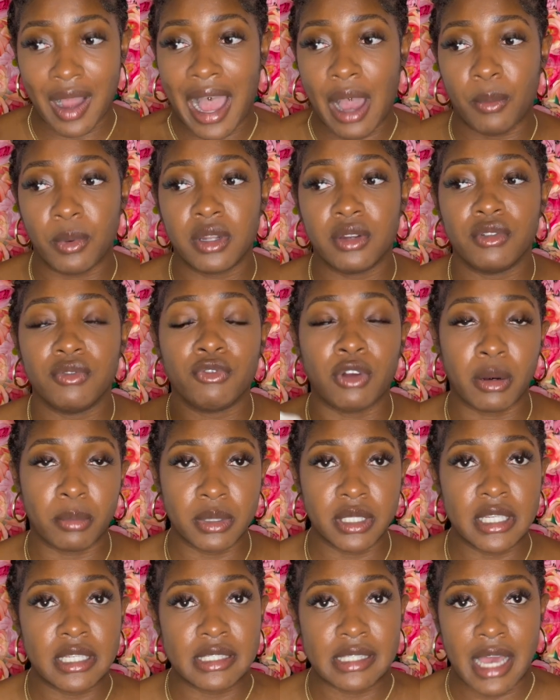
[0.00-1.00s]
I would
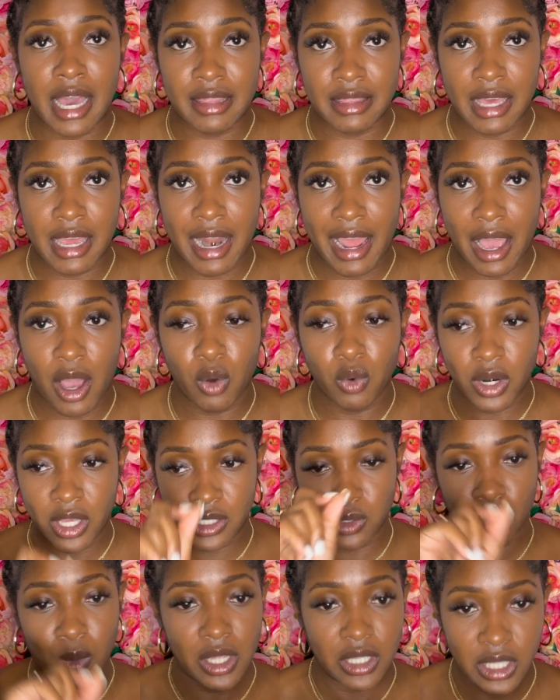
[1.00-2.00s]
verbally sign that out as
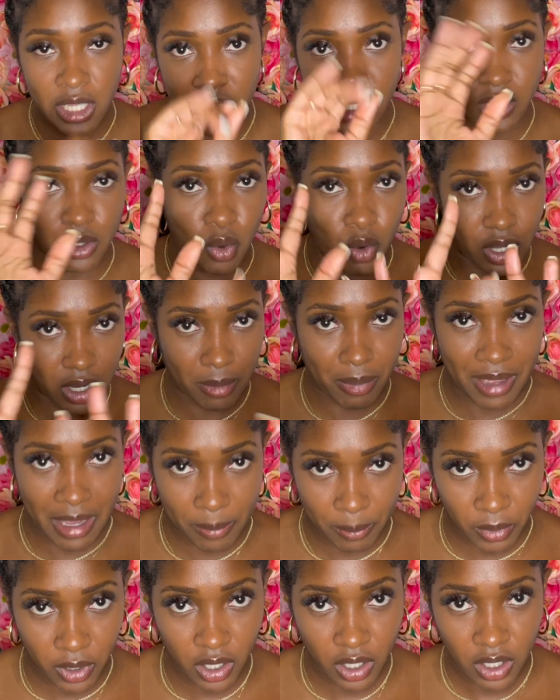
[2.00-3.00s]
well as on a
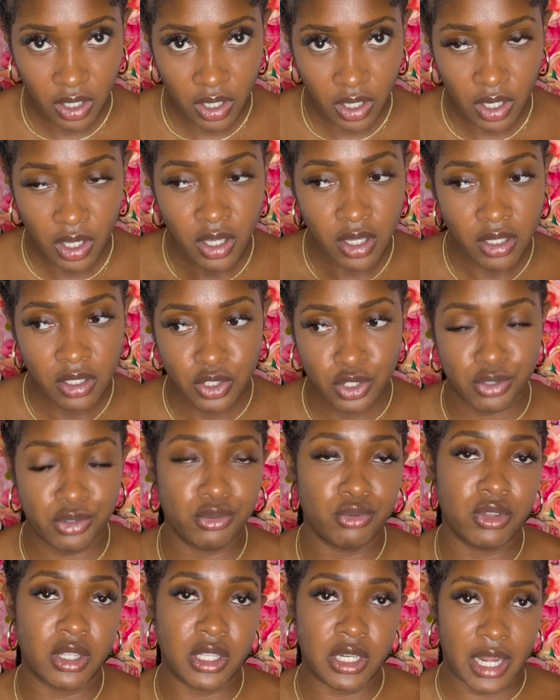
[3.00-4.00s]
paper
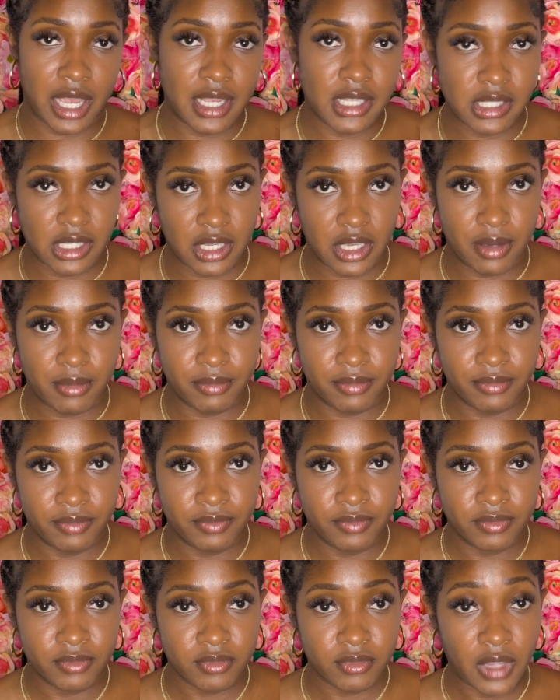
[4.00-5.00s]
to the night team.
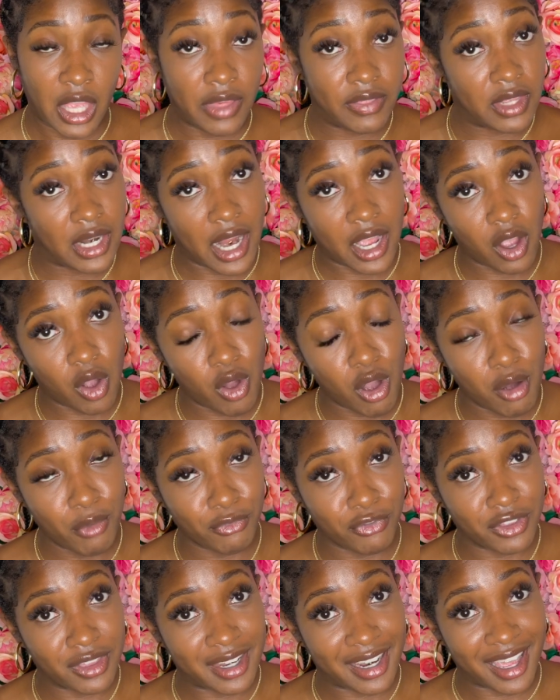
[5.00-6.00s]
And then I go home
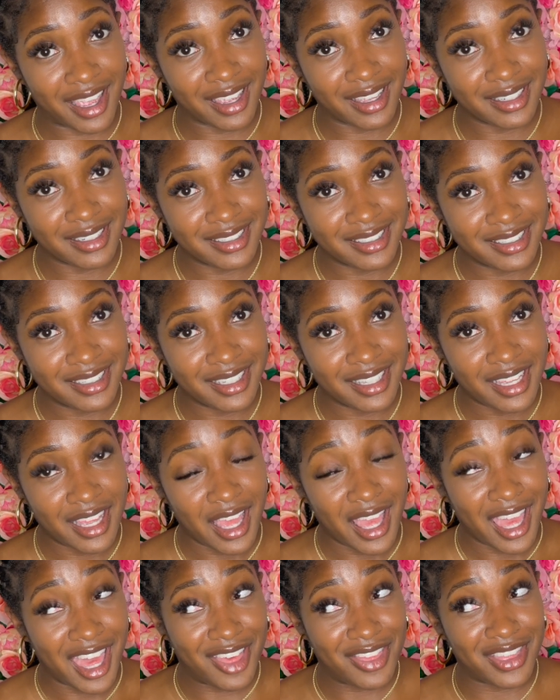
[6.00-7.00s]
for the night.
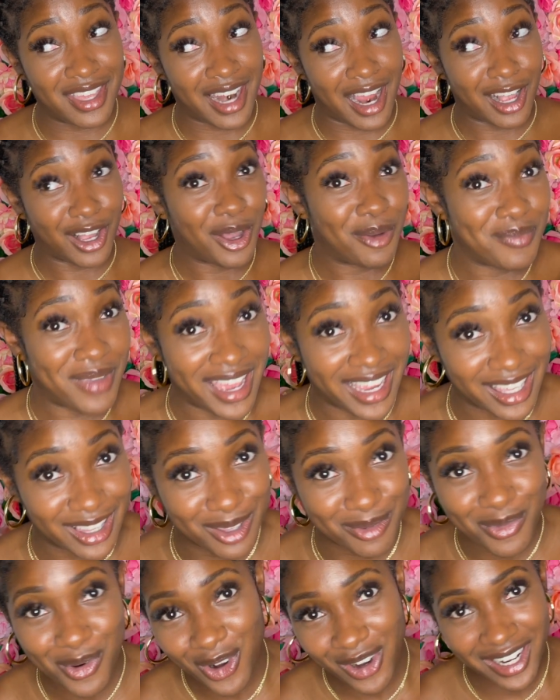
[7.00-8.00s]
And then I come back in the
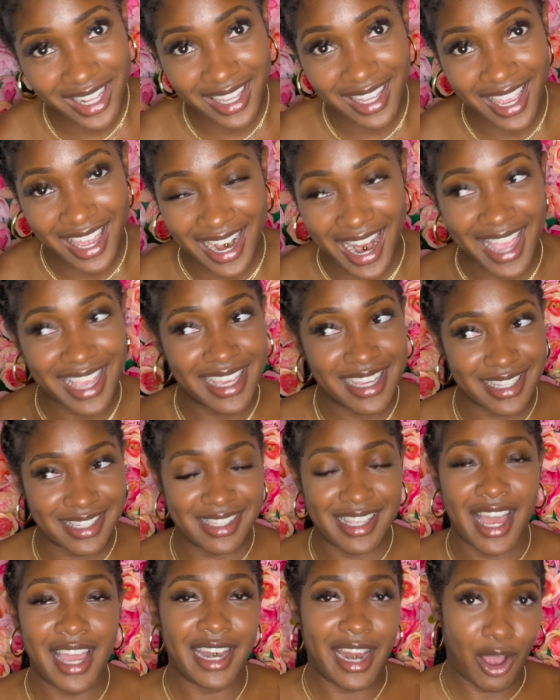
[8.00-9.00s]
morning and I get
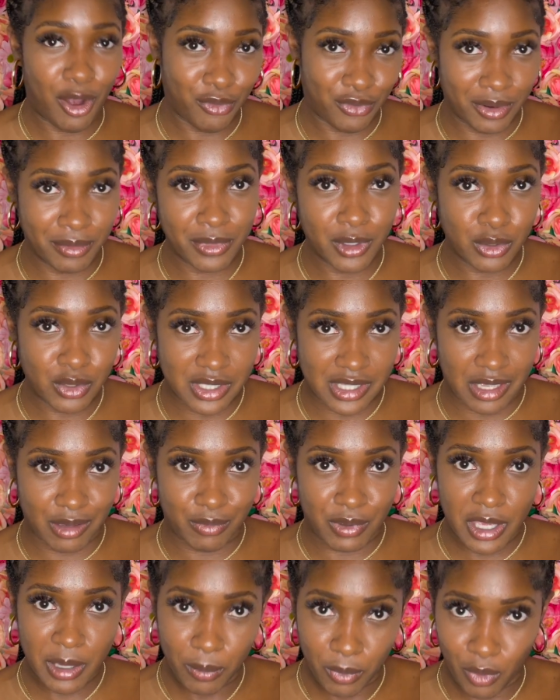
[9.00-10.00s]
sign out from those same
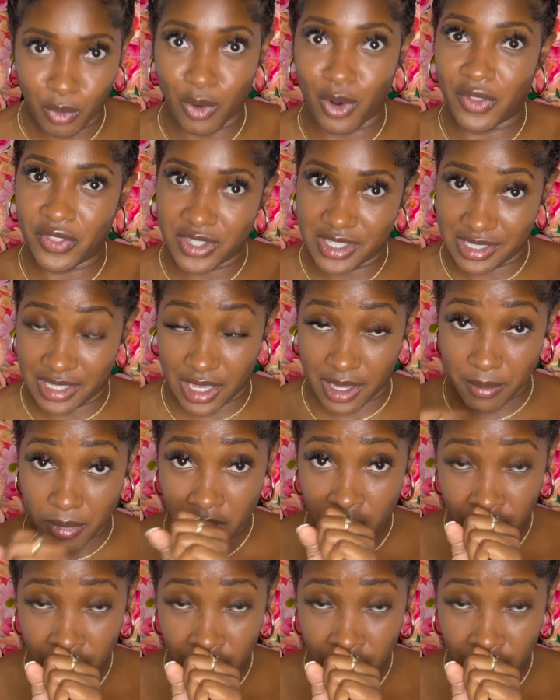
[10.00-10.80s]
people on the same